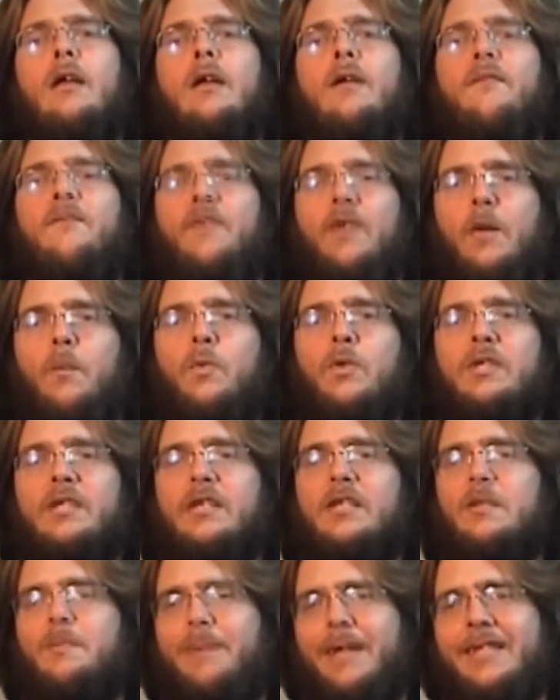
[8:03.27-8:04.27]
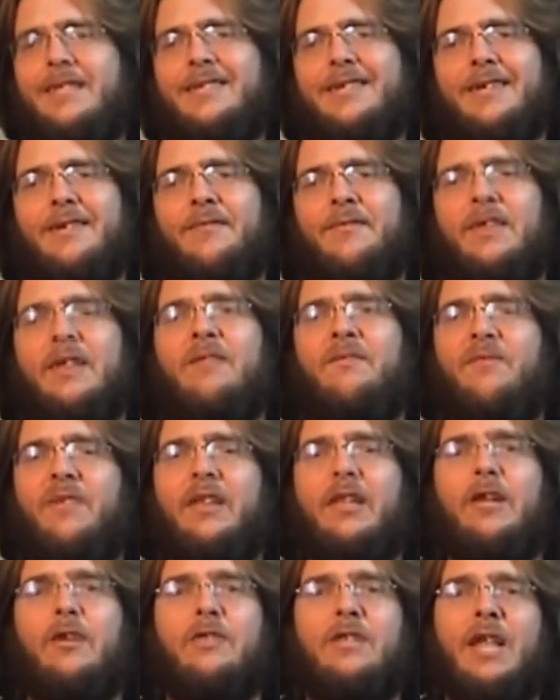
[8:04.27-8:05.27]
Film was expensive, and
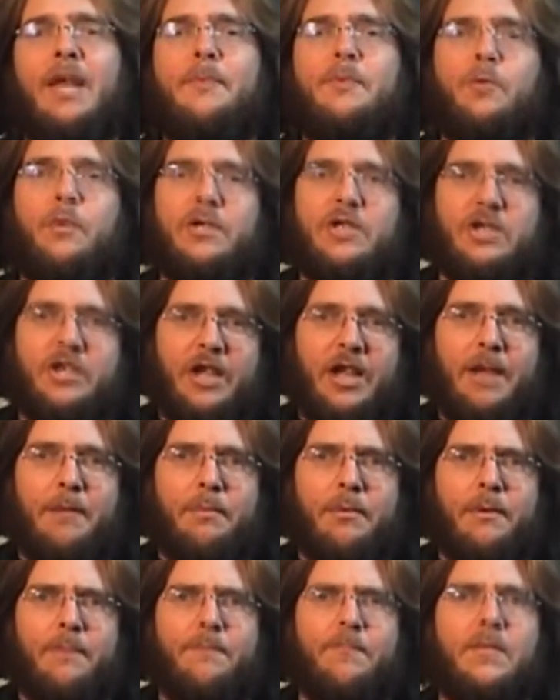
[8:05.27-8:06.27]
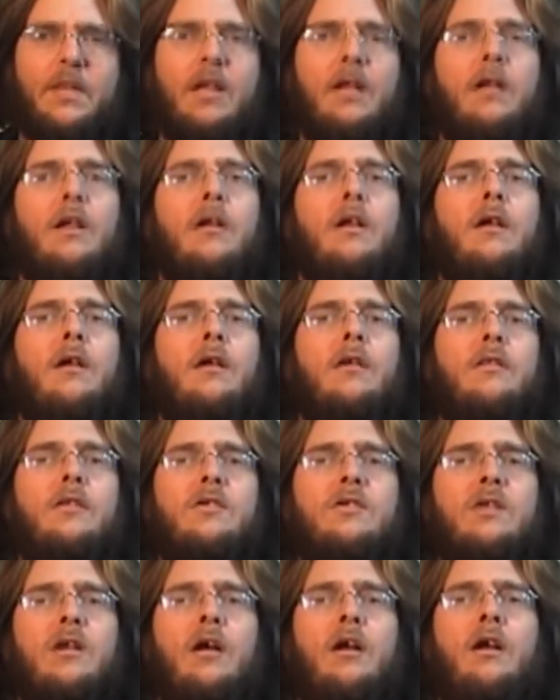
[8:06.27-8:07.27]
videotapes were cheap. The
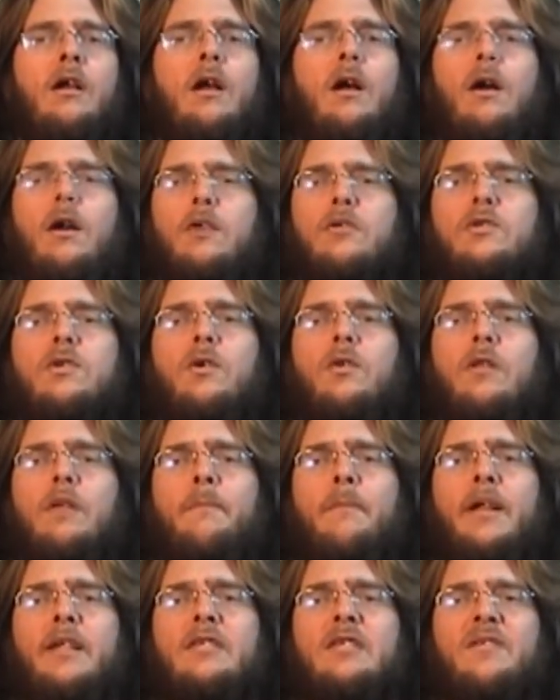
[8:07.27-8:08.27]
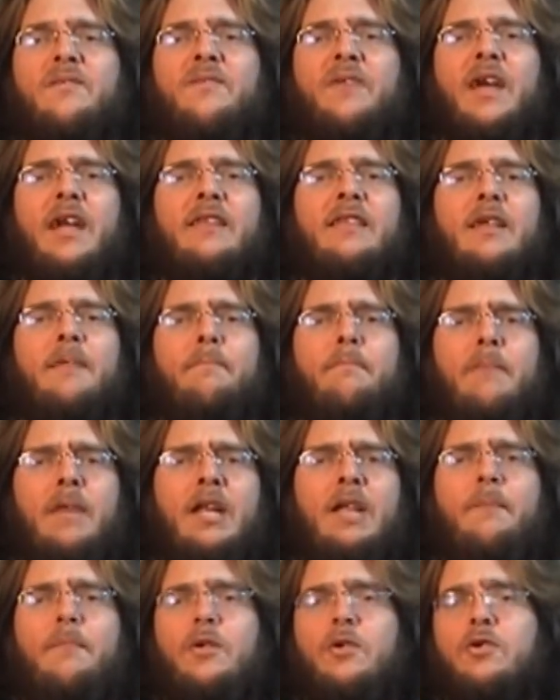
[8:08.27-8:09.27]
song also laments the fact that many
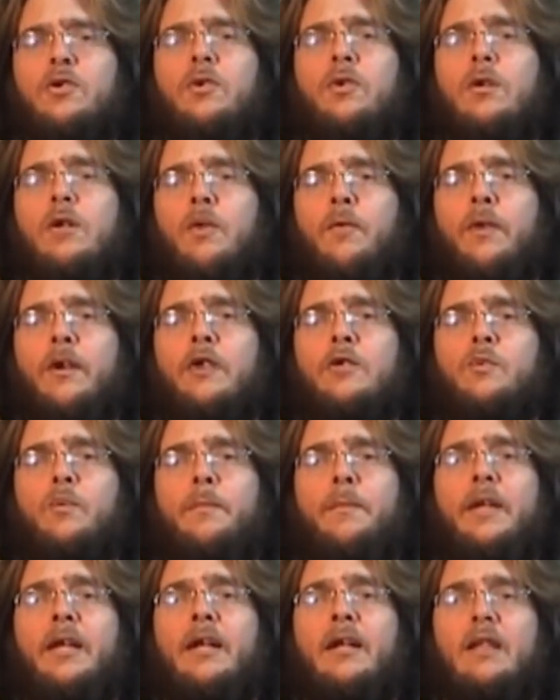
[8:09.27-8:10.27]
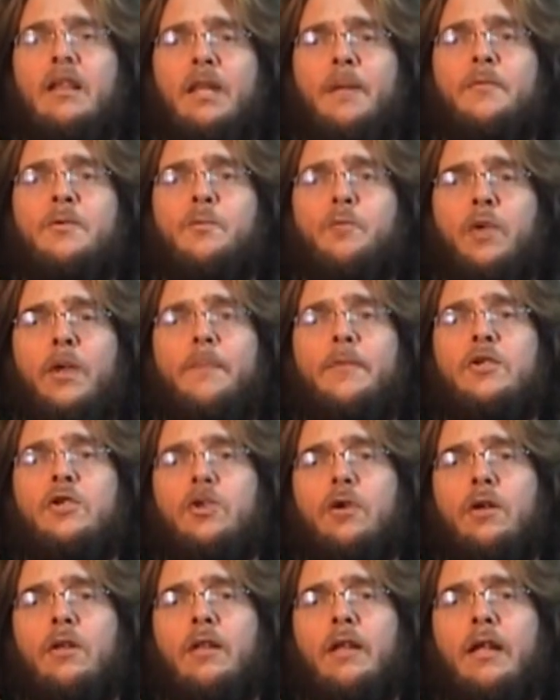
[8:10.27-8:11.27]
musical careers would be eclipsed
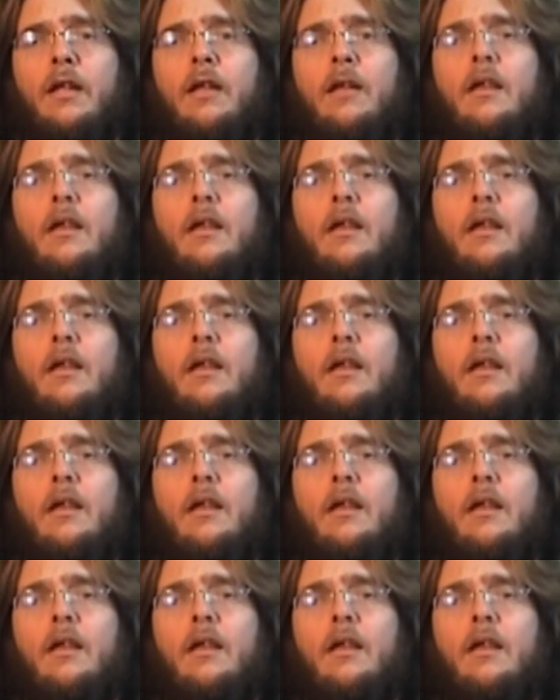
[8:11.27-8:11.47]
prematurely.